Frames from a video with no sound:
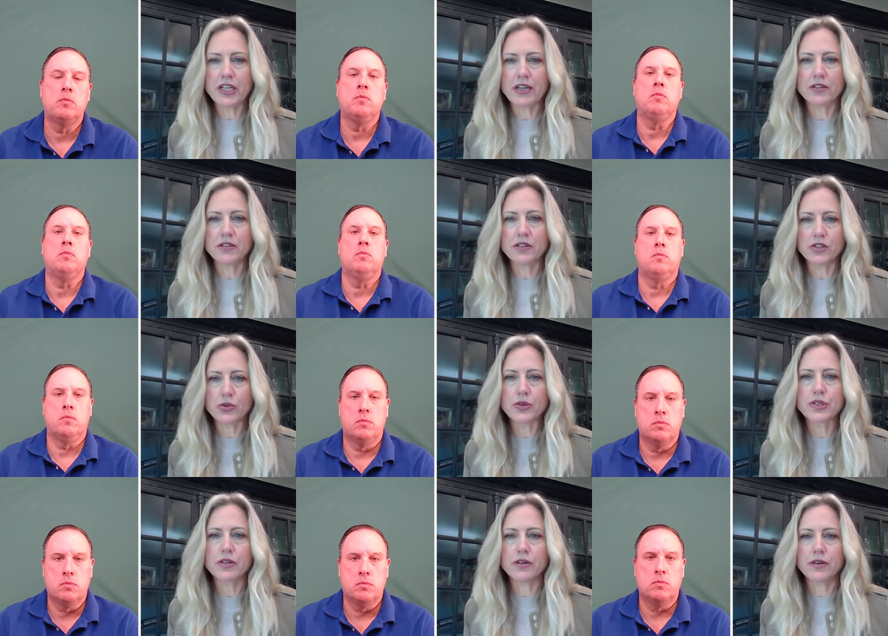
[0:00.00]
Speaker 1: channels and
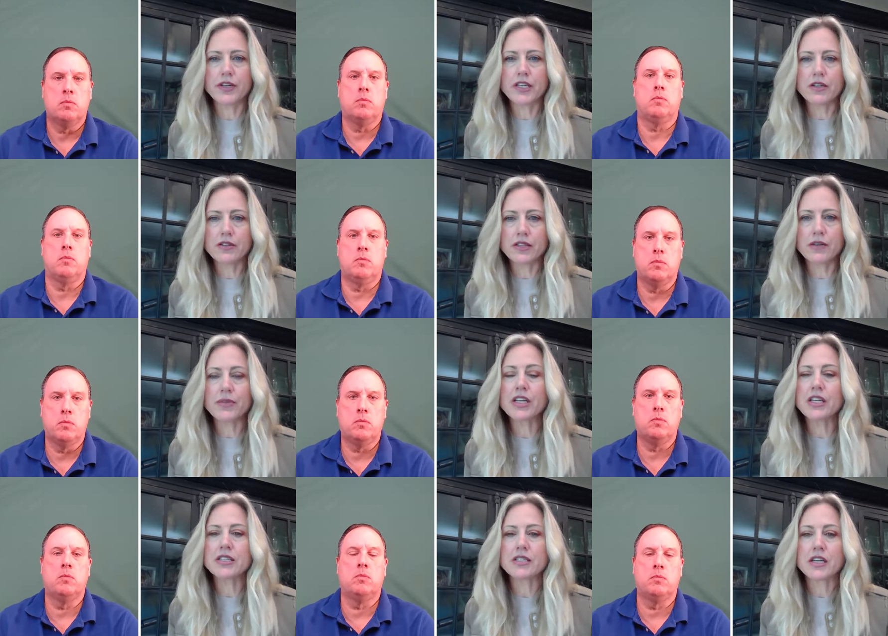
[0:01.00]
tools that you're already using.
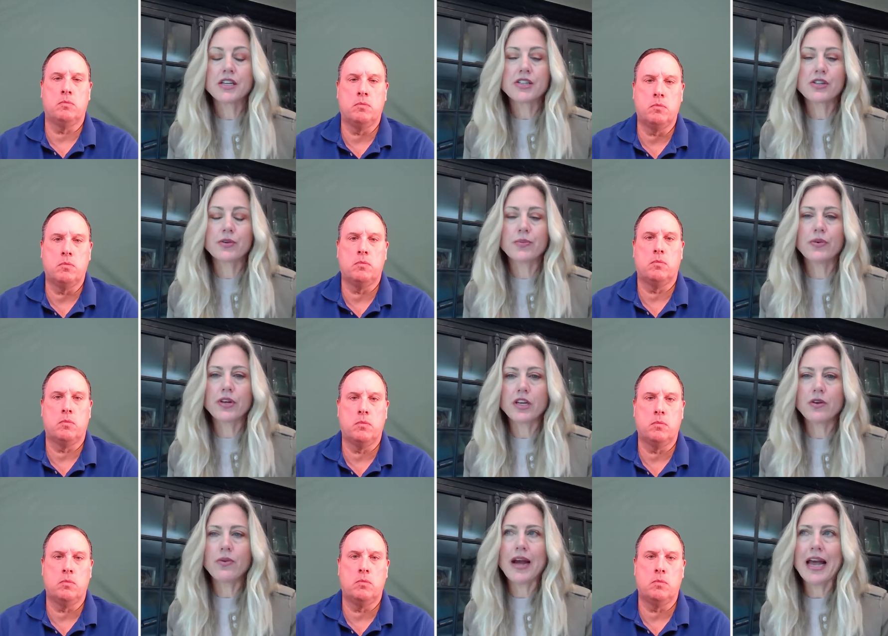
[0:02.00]
Because to your
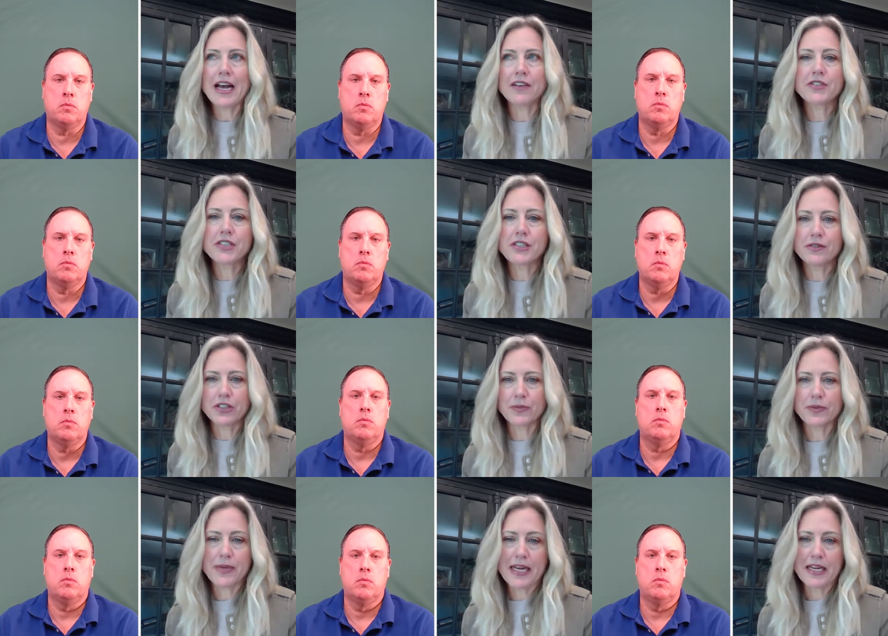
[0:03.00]
point, you have to
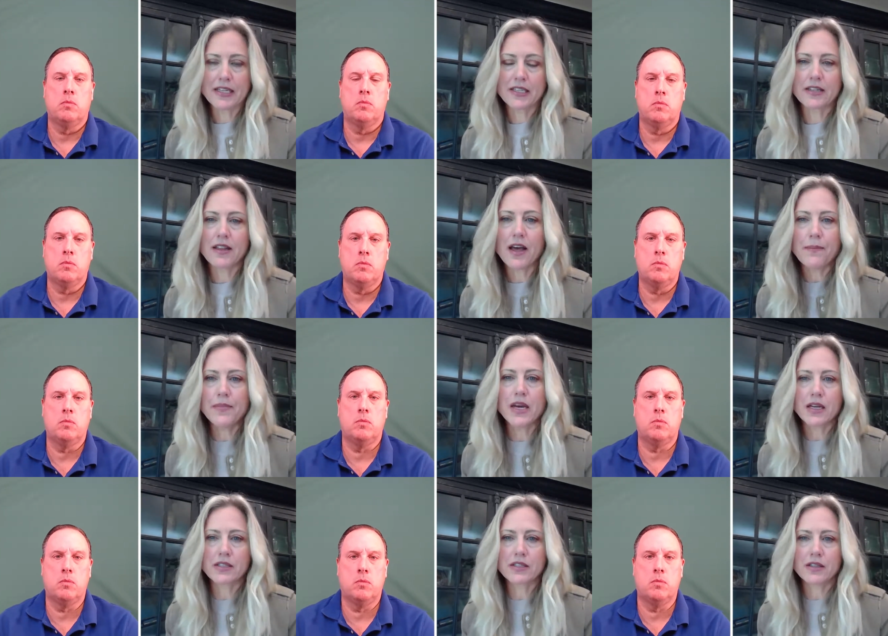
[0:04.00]
expand that
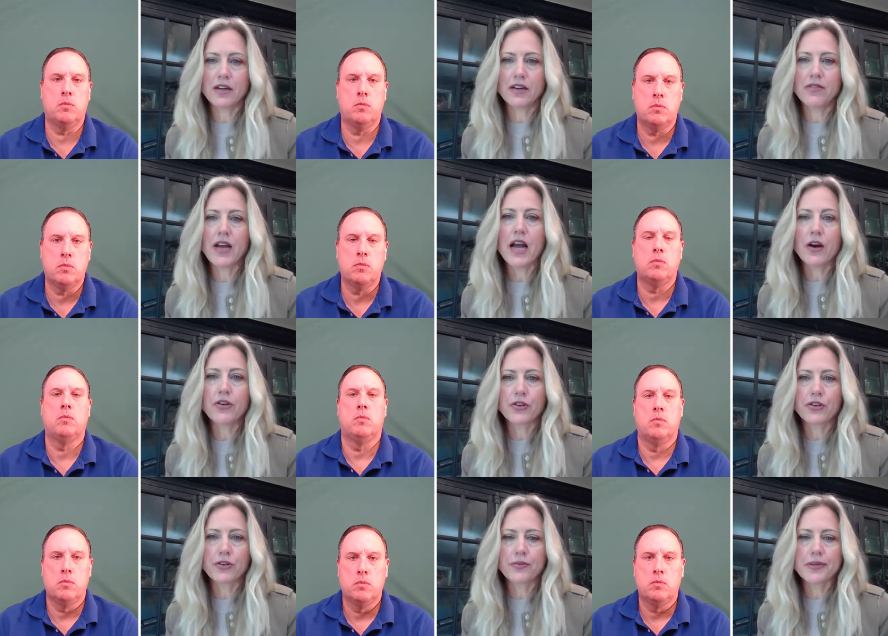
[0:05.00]
mix of how
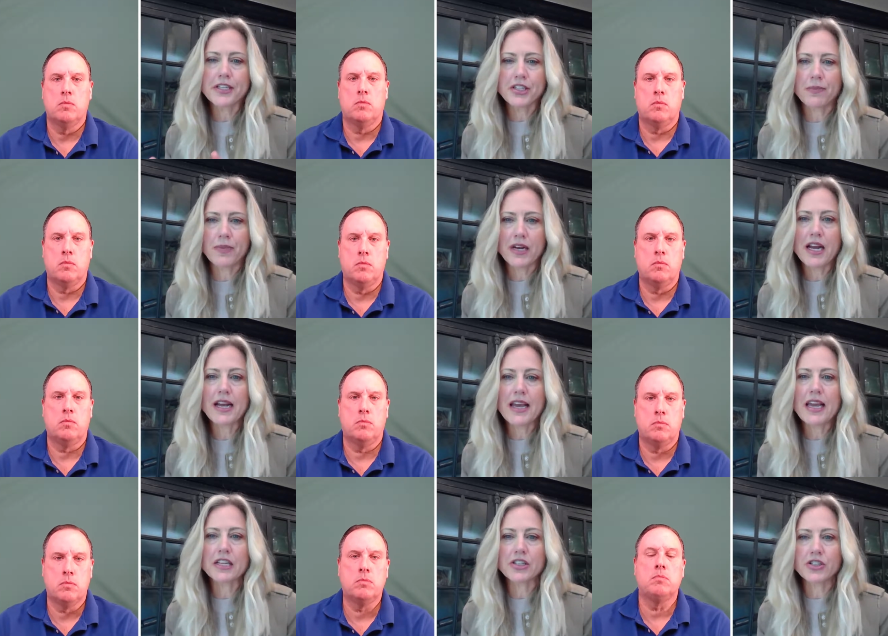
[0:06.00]
you're going to reach somebody. I
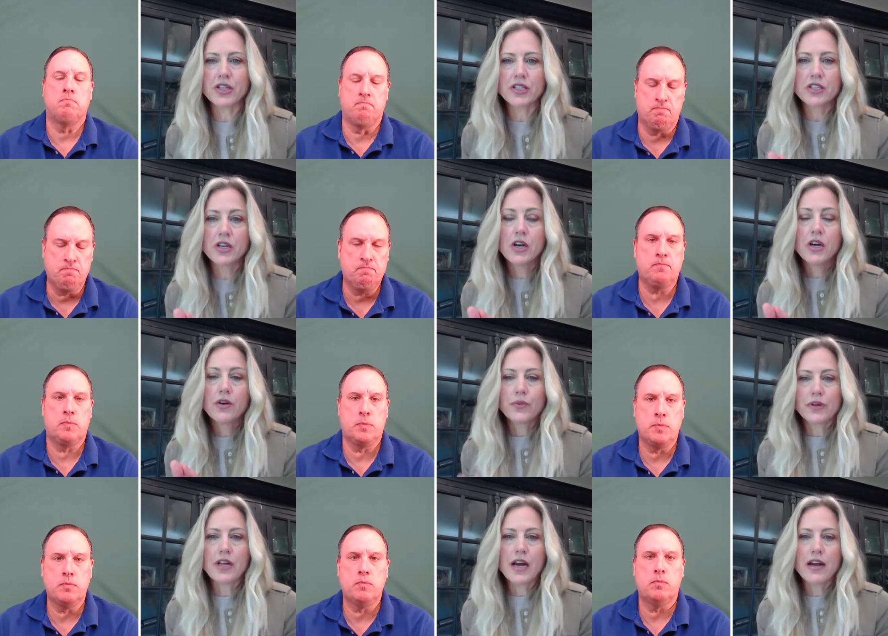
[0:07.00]
can't just mm-hmm.
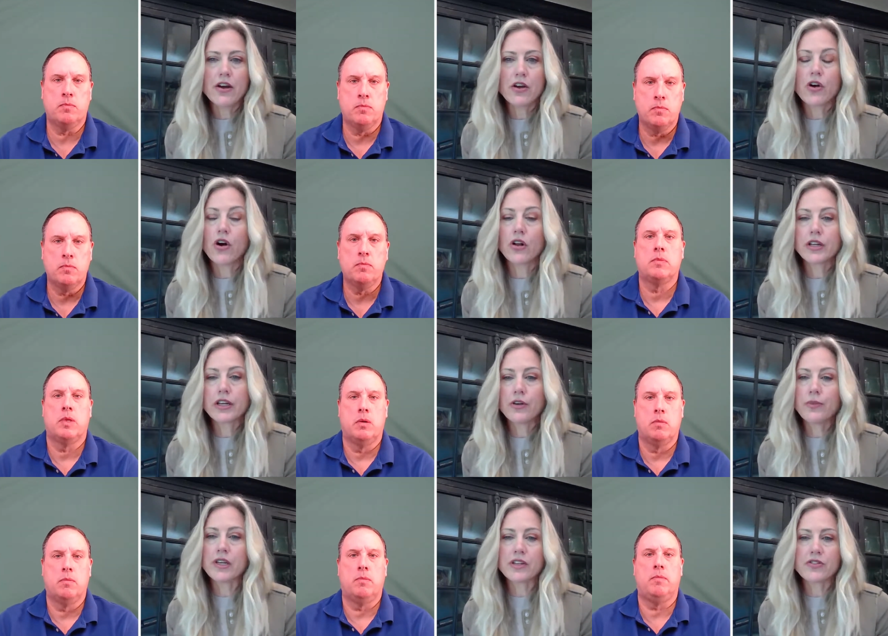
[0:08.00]
rely on calling
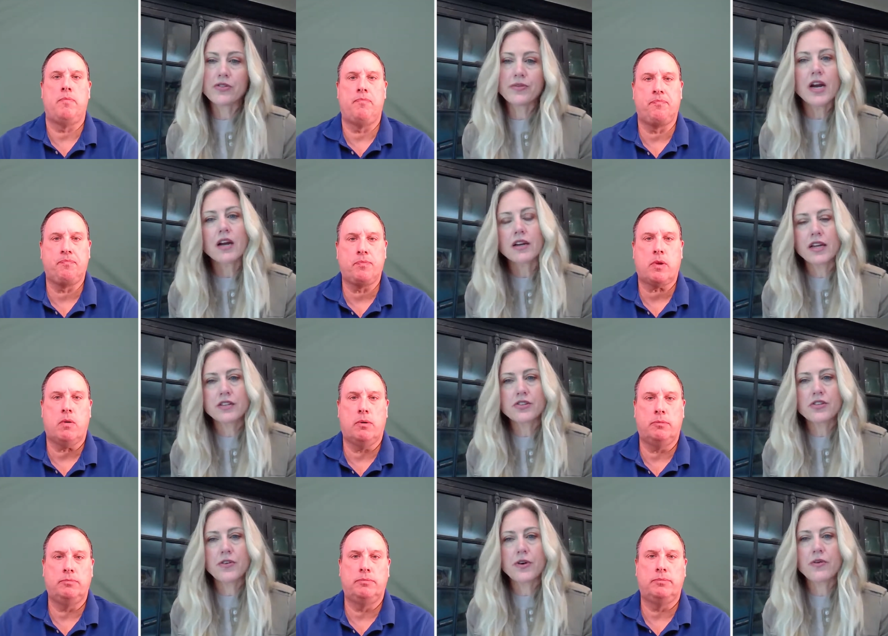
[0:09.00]
you because you're not going to
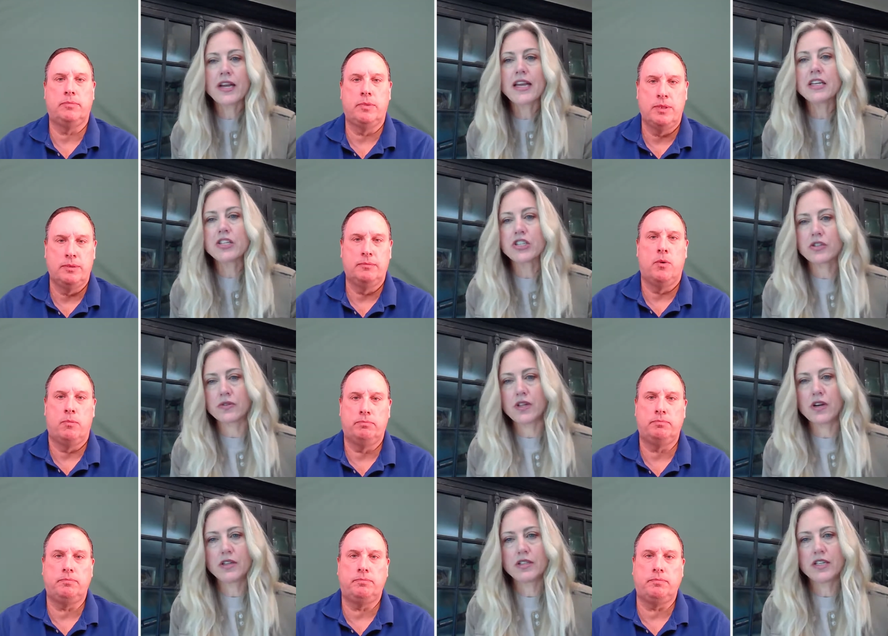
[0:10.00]
answer the phone. I can't just
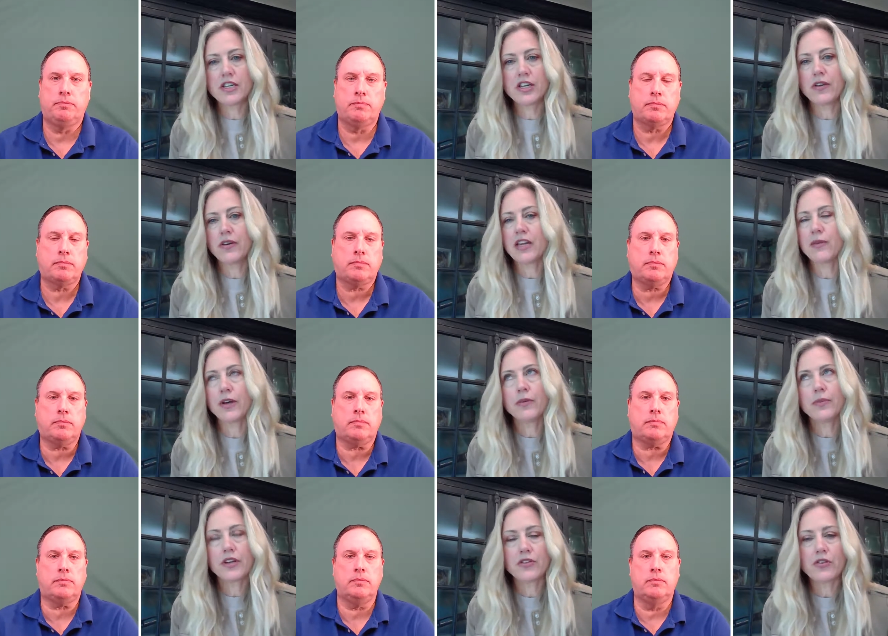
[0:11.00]
rely on sending you an
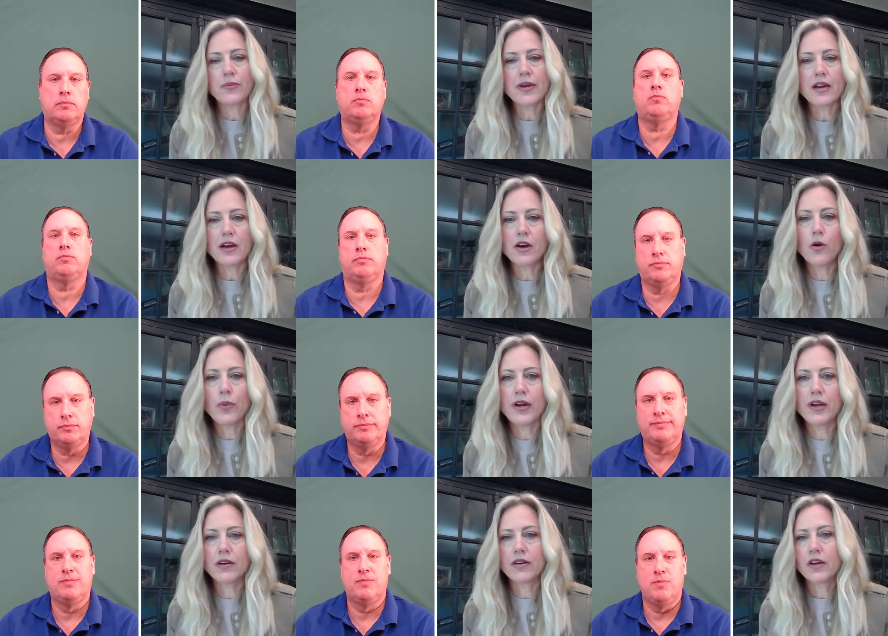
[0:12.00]
email because you may not open
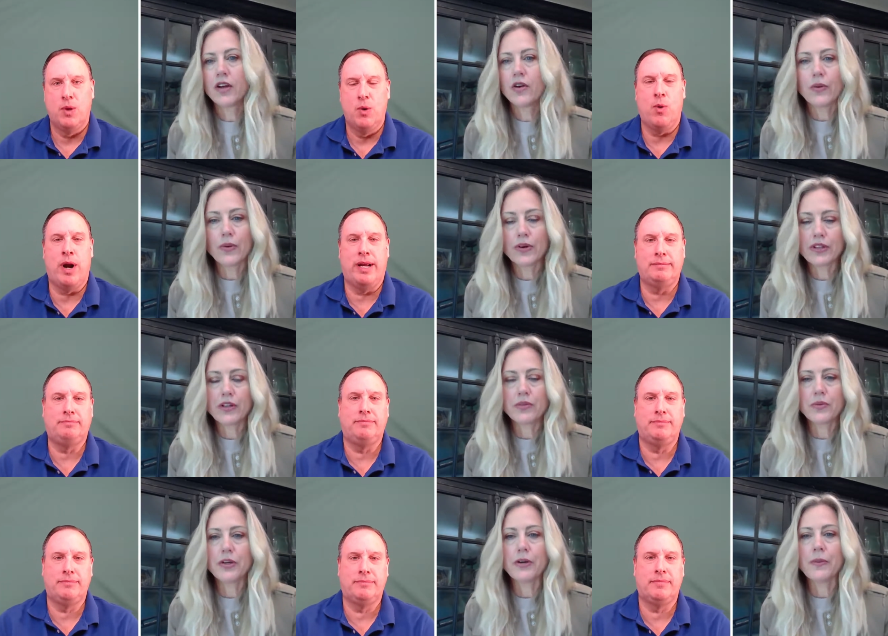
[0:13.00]
it or right. click
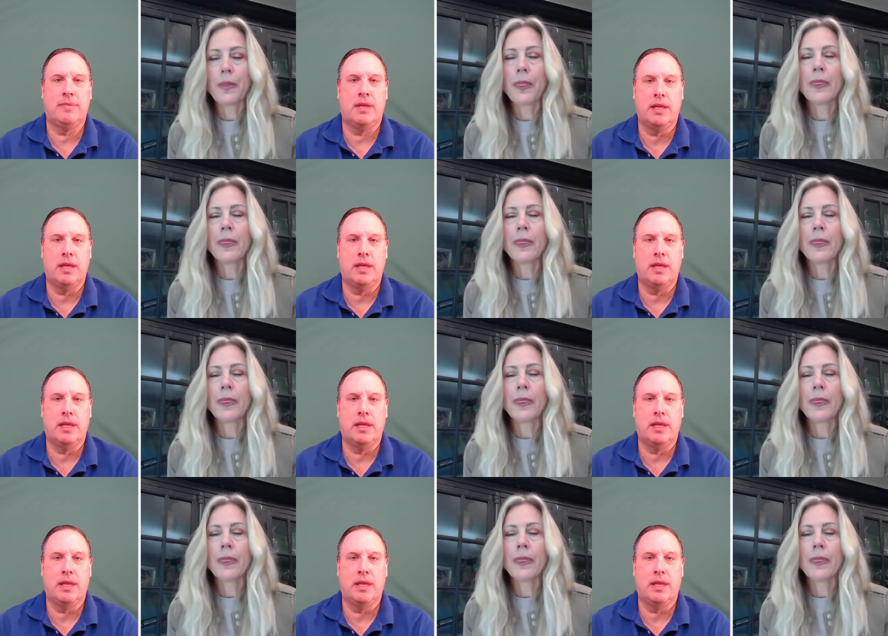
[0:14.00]
through.